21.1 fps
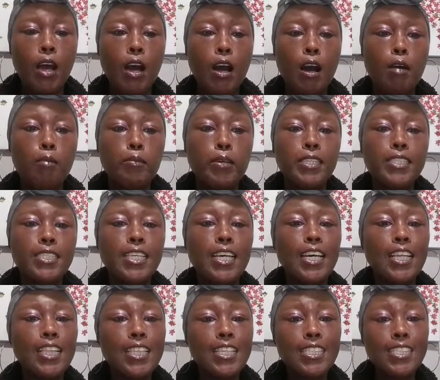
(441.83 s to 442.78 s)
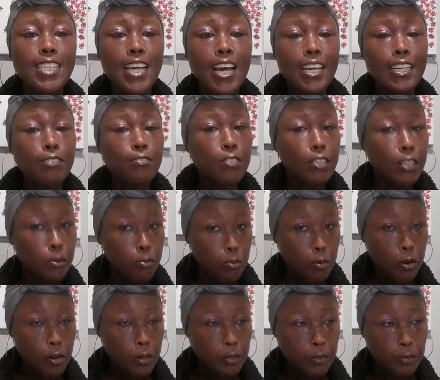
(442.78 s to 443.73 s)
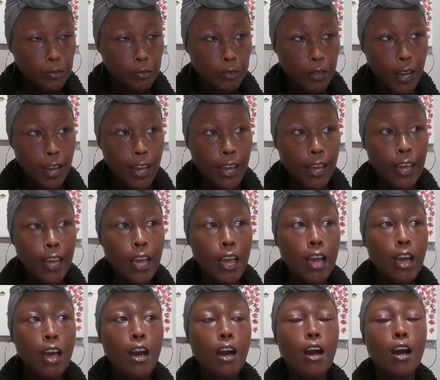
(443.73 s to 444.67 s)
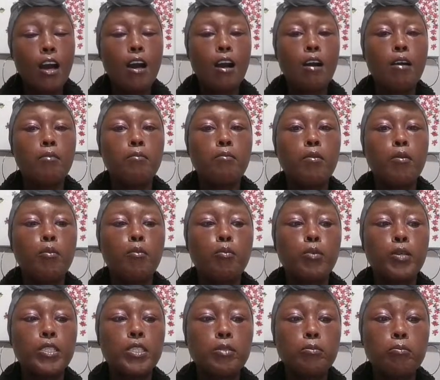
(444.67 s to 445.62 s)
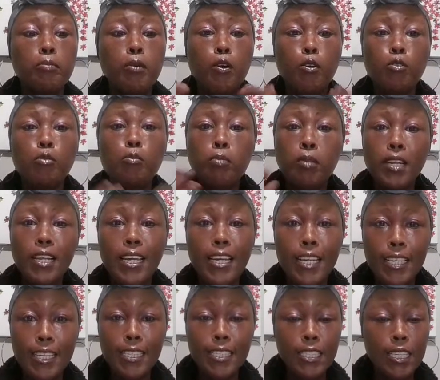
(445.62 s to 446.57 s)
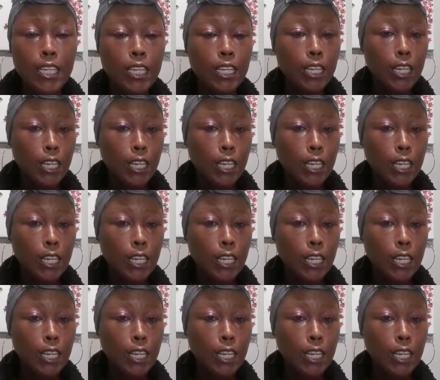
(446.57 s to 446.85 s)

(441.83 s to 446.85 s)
It's in the sign of Libra, okay, which both planets